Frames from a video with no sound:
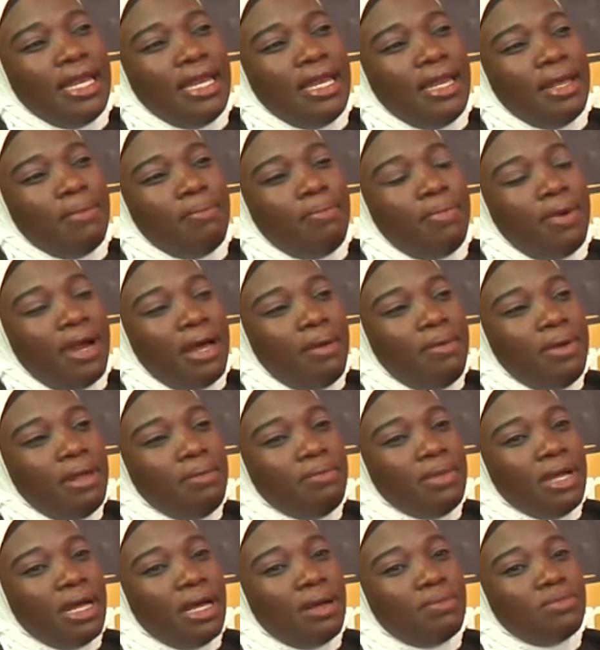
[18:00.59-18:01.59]
Mm. The
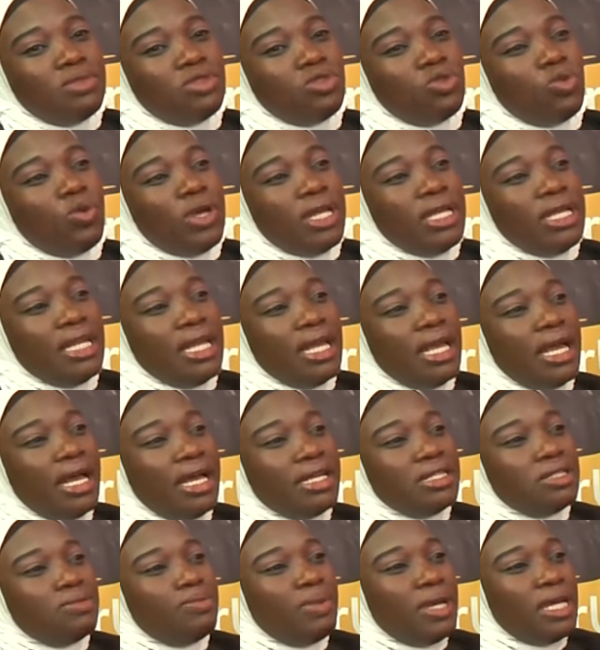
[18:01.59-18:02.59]
problem comes when the
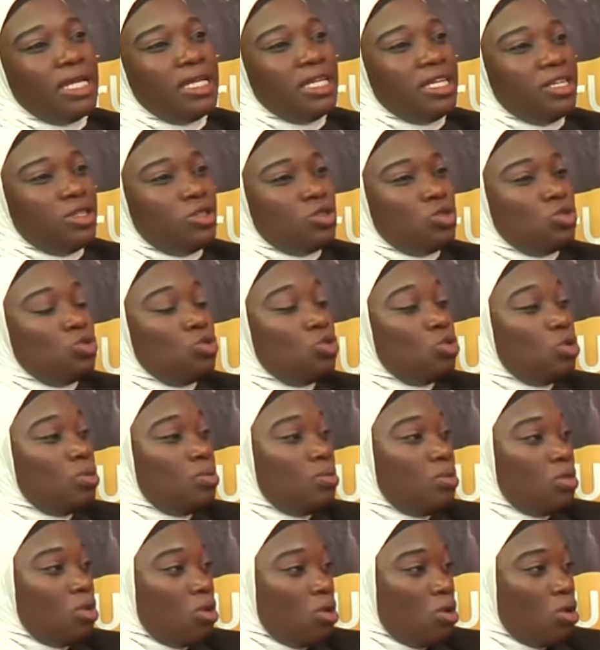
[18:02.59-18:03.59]
husband is no
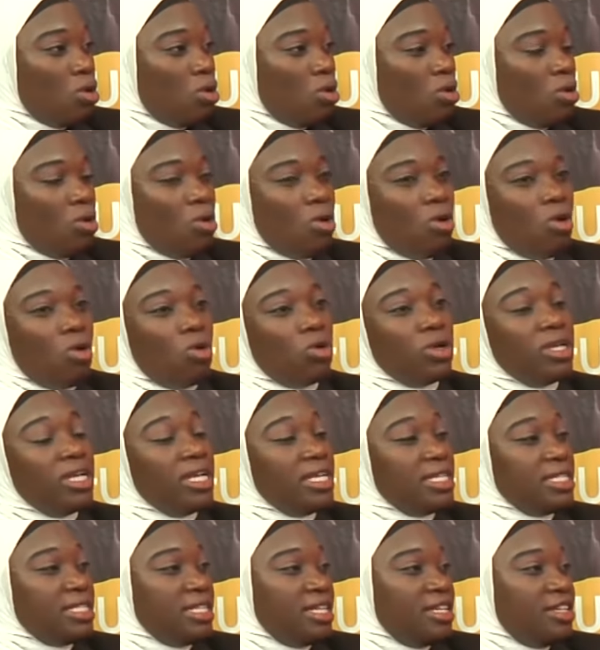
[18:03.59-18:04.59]
more or there
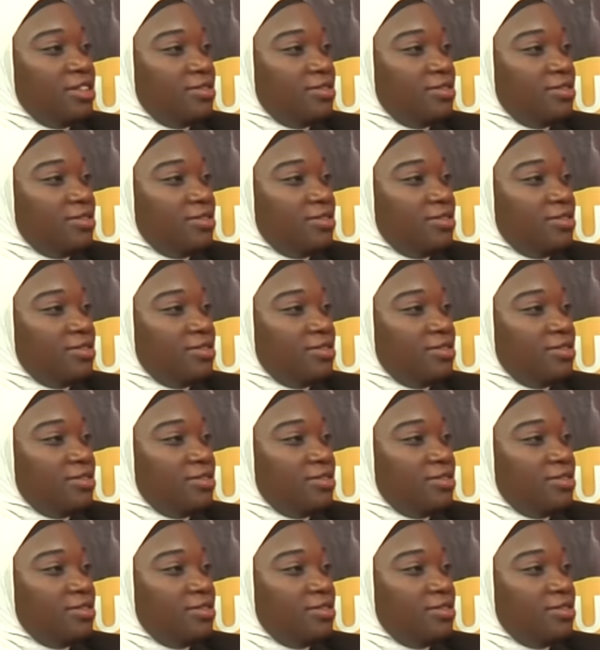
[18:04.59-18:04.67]
is a